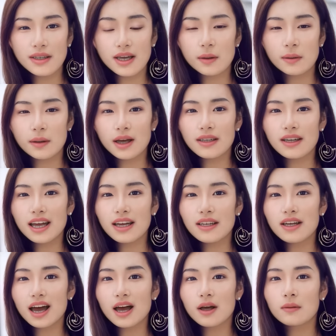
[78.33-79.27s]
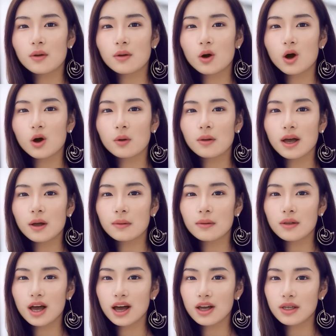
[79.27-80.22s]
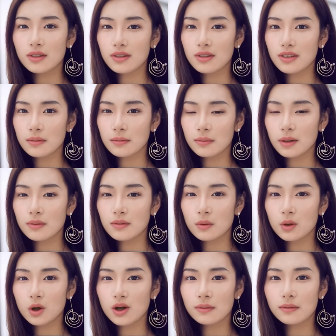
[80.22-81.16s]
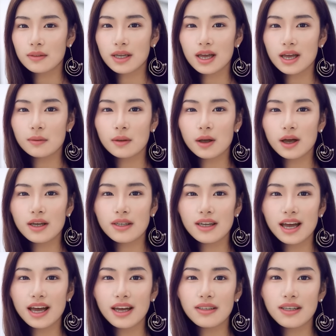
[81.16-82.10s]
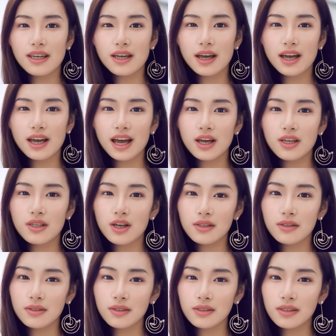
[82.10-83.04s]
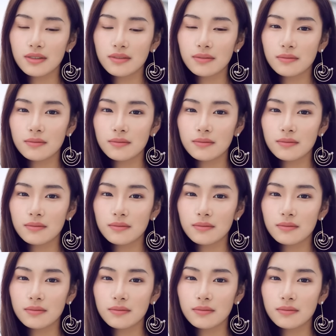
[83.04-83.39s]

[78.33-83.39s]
They may take time to open up to others, but form deep and lasting connections.